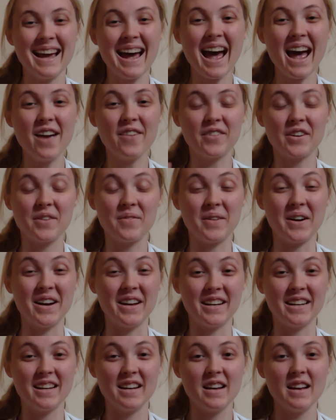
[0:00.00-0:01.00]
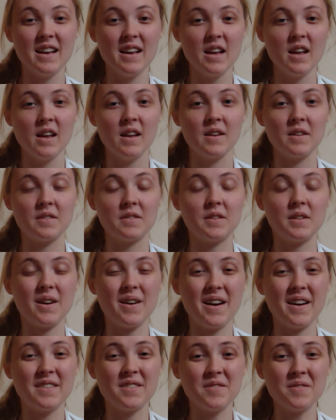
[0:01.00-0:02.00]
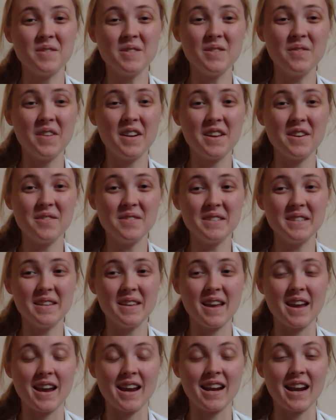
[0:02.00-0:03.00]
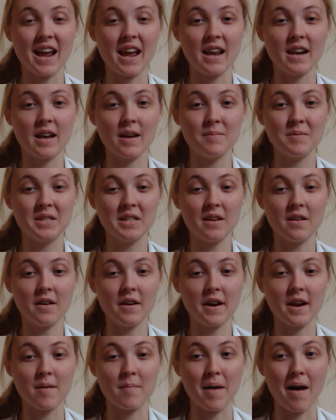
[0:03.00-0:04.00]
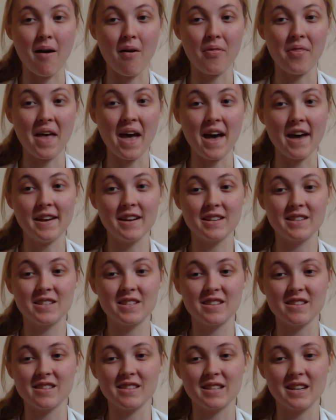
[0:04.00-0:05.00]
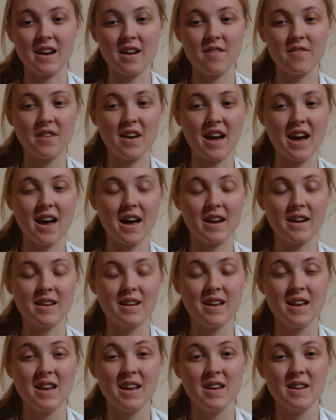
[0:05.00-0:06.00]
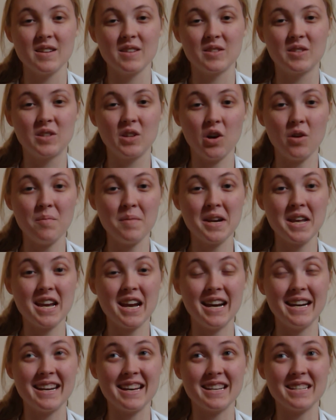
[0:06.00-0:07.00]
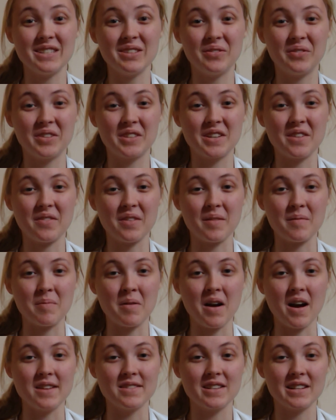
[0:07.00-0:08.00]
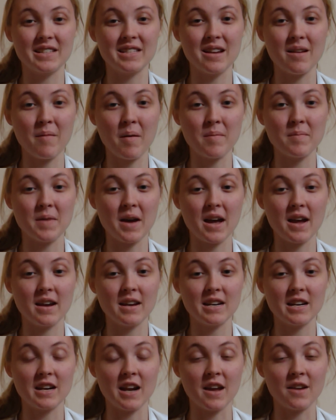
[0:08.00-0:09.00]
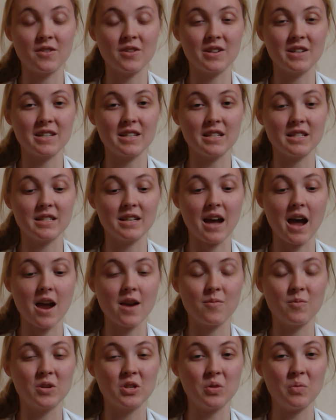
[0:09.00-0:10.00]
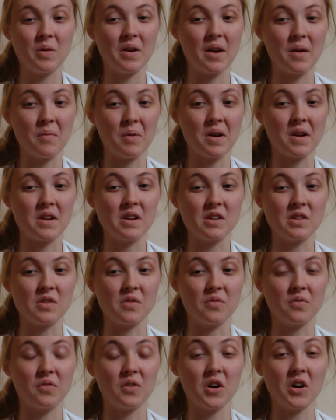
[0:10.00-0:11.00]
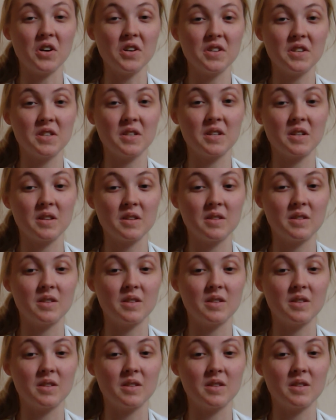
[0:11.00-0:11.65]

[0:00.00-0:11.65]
Hi everyone. So I know this video is late and I'm sorry about that. It's just I've had so many ideas for different projects on my mind and I couldn't decide which one I wanted to do first.